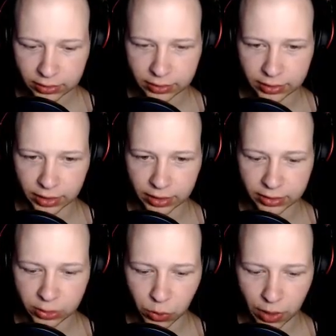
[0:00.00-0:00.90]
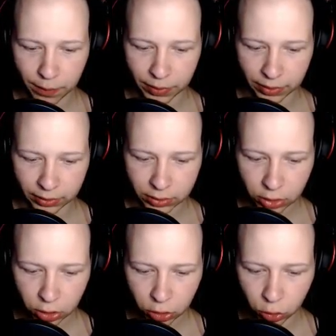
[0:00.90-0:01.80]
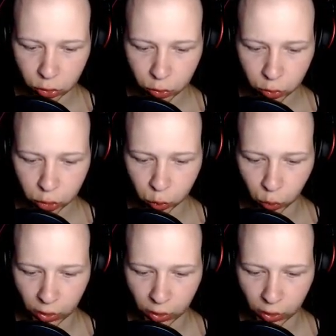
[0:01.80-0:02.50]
There's the weapon. Go to squad